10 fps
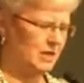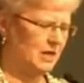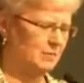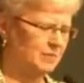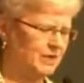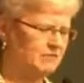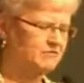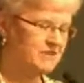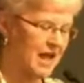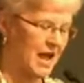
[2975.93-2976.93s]
But in
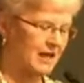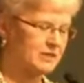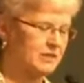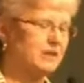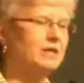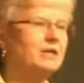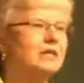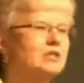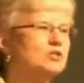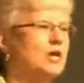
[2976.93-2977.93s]
fact,
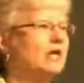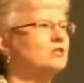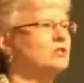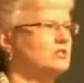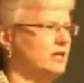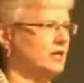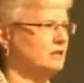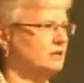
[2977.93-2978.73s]
it challenges that